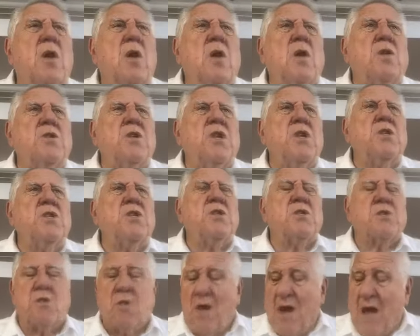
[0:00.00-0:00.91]

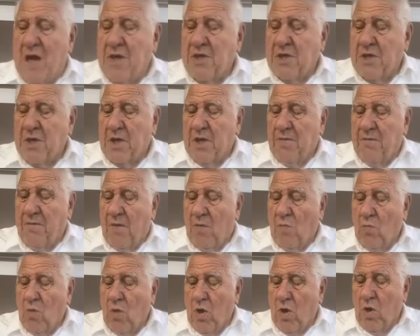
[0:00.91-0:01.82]
Jesus Christ, the
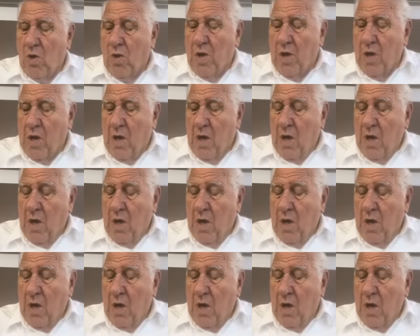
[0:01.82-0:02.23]
living Word.